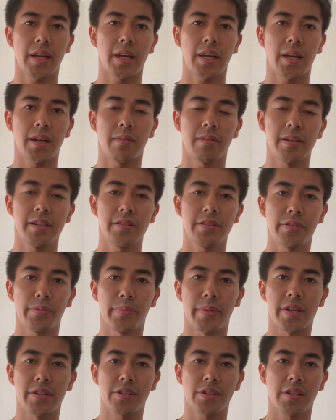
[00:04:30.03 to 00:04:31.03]
I wanted to
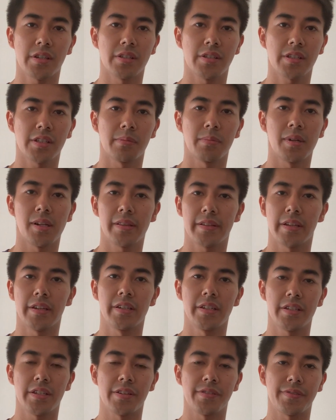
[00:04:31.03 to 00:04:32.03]
mention some
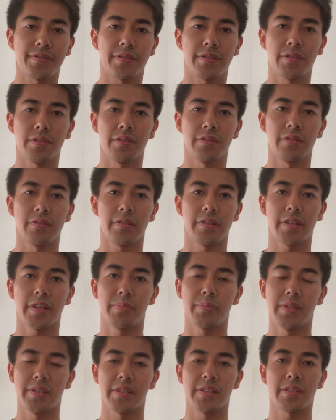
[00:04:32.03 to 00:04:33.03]
alternatives to the
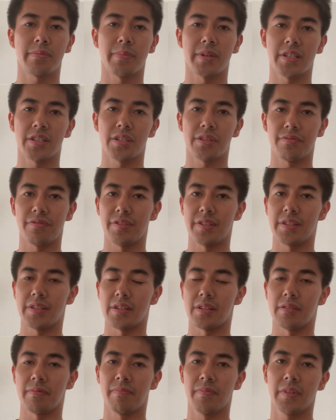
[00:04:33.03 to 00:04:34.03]
business manager
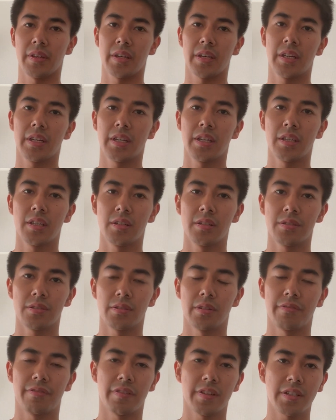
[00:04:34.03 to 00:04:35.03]
visa. So
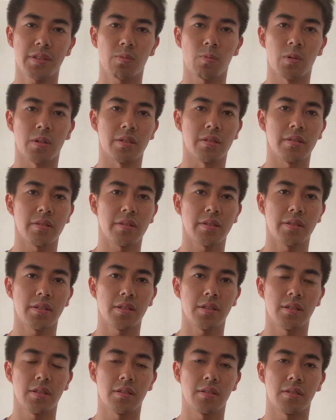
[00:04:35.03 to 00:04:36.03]
the first one
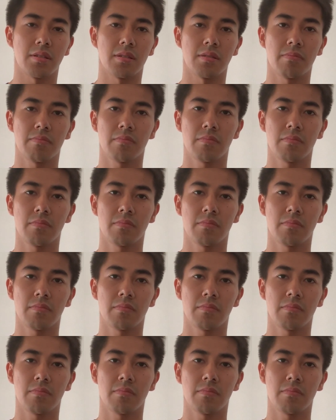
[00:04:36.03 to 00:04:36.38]
is